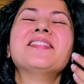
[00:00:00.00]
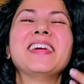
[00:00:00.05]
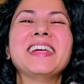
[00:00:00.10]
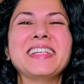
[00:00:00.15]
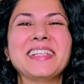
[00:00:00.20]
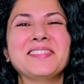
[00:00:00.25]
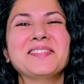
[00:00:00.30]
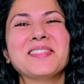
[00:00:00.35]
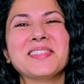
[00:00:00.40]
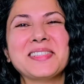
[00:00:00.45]

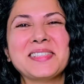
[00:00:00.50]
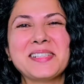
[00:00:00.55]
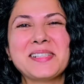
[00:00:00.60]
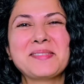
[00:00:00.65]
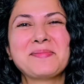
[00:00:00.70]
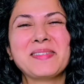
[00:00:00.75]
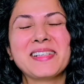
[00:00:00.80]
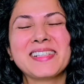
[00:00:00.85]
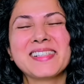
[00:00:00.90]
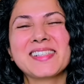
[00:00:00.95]
waiting for
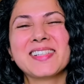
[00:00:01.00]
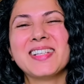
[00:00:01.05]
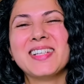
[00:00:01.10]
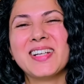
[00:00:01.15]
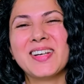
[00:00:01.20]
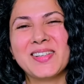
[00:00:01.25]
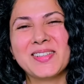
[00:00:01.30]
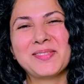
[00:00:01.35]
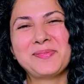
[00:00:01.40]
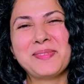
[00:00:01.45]
this because a
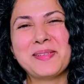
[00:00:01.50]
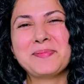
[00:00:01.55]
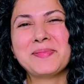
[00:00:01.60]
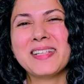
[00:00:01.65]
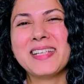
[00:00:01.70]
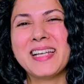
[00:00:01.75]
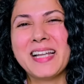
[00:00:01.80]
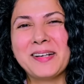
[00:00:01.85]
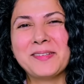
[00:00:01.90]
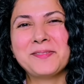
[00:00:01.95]
lot of
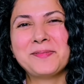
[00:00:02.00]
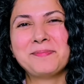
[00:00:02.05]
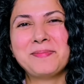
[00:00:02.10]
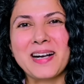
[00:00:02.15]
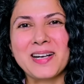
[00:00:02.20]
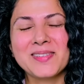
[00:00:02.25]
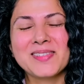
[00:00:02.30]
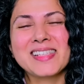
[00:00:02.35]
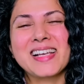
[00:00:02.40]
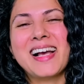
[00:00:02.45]
people love
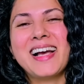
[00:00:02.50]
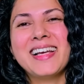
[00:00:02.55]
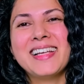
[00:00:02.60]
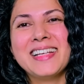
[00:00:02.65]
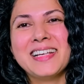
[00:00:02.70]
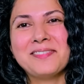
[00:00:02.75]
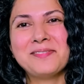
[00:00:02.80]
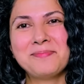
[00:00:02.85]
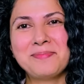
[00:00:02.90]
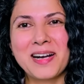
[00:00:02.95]
bounce. I
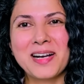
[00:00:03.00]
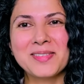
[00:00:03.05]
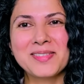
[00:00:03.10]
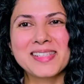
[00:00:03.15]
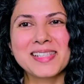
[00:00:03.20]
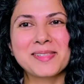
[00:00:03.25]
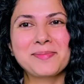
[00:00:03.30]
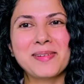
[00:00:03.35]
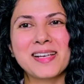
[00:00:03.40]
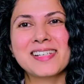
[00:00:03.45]
love
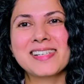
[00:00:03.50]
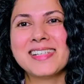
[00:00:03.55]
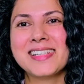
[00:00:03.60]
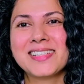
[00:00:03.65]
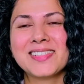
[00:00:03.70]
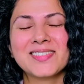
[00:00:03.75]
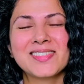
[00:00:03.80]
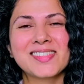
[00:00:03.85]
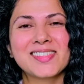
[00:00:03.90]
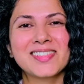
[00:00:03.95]
bounce, especially
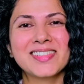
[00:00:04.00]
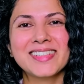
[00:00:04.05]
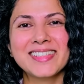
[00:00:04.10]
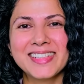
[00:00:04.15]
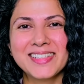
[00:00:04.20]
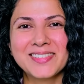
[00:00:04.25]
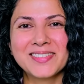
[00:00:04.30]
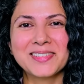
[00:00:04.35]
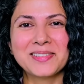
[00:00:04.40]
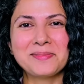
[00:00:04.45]
it looks
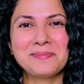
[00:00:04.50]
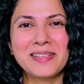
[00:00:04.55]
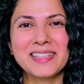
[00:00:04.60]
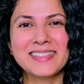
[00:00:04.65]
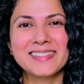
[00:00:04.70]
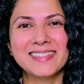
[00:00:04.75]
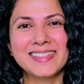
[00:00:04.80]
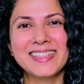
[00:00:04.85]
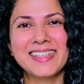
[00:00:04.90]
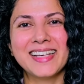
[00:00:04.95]
really good on
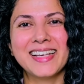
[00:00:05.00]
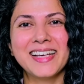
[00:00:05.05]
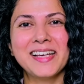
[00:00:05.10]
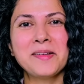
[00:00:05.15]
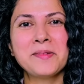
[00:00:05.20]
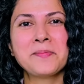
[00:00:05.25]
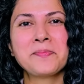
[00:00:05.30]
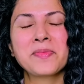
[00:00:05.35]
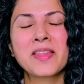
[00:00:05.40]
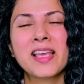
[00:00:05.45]
my curly
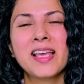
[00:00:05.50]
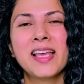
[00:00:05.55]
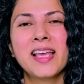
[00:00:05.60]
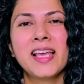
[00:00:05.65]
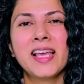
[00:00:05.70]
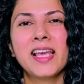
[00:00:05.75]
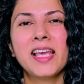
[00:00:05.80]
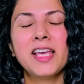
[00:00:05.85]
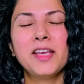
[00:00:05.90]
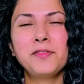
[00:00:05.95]
hair.
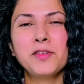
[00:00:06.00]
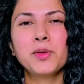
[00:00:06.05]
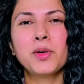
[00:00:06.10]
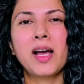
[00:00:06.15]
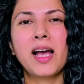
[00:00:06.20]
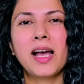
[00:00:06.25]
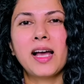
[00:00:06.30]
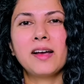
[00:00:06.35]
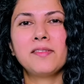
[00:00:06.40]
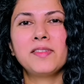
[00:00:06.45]
If you
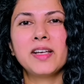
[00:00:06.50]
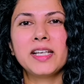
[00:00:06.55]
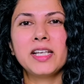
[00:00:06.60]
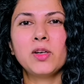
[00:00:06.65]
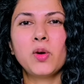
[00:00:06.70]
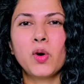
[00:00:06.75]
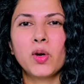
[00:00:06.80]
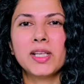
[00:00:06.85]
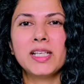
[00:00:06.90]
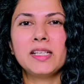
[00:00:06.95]
have
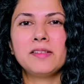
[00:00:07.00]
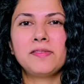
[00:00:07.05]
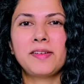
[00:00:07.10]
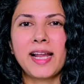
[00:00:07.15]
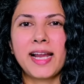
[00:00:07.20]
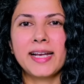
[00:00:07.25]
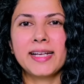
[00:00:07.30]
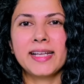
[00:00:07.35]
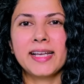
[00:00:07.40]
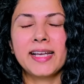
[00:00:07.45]
very oily
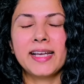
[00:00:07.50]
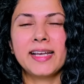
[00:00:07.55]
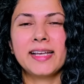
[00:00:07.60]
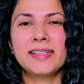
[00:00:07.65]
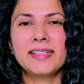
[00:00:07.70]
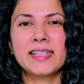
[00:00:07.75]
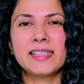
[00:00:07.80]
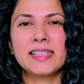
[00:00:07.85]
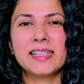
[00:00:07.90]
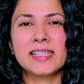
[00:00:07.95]
flat
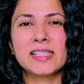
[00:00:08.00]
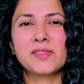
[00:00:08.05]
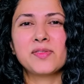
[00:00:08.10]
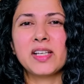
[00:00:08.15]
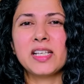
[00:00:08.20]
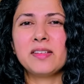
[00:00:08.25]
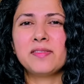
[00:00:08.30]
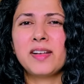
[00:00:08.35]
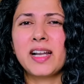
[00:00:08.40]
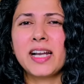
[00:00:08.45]
hair that gets
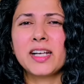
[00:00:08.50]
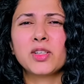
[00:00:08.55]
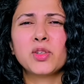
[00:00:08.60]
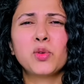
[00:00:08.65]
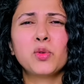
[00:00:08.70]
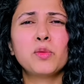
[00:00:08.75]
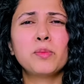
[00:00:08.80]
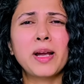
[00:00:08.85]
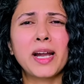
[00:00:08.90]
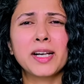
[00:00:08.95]
very flat
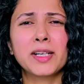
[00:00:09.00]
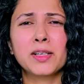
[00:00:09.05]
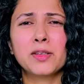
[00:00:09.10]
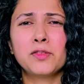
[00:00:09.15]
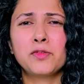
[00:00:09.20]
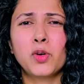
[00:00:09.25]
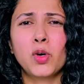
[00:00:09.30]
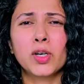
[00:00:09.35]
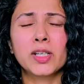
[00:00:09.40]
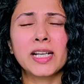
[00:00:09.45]
no
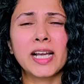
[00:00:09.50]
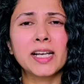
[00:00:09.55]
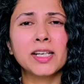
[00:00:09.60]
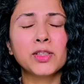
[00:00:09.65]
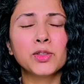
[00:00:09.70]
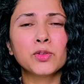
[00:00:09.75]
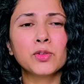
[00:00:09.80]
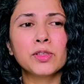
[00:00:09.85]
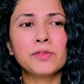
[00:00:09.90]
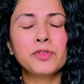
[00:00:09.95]
matter what,
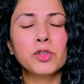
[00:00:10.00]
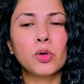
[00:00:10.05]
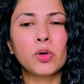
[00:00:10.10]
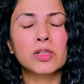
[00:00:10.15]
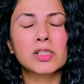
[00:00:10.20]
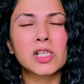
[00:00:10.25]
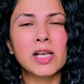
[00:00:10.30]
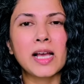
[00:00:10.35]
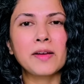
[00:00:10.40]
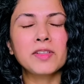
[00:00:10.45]
and you know, if you
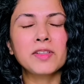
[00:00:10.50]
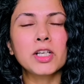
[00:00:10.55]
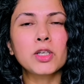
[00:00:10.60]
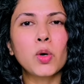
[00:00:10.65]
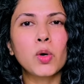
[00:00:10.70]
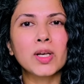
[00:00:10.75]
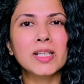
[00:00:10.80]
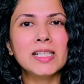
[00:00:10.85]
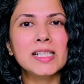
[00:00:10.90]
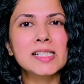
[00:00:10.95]
also have
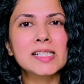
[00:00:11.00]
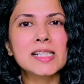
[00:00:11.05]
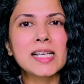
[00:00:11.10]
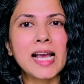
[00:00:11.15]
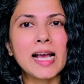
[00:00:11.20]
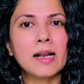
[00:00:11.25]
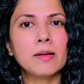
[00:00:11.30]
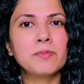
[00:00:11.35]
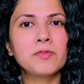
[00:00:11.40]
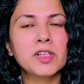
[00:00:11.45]
that oily
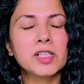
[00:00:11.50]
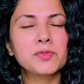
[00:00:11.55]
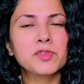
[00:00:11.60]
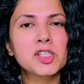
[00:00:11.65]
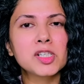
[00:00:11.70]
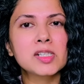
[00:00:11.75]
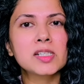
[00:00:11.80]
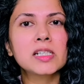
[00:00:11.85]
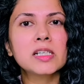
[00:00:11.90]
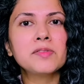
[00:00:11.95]
scalp
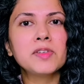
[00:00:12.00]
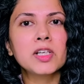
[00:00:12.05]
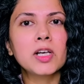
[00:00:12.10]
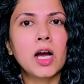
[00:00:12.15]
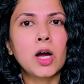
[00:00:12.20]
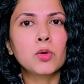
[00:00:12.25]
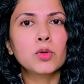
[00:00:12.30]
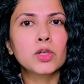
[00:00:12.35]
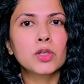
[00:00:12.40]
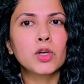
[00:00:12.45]
which is giving
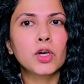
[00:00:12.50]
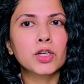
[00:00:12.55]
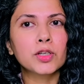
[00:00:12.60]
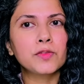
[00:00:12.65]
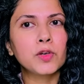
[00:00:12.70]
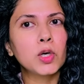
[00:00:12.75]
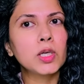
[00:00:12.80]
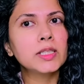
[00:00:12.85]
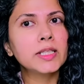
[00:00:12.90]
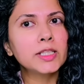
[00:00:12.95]
out a lot
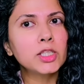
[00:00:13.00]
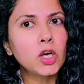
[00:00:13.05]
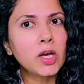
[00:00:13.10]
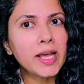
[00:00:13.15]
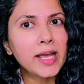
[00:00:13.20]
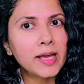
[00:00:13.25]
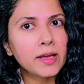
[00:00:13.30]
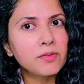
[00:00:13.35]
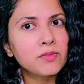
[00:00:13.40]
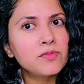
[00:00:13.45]
of oil, then your
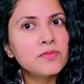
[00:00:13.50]
hair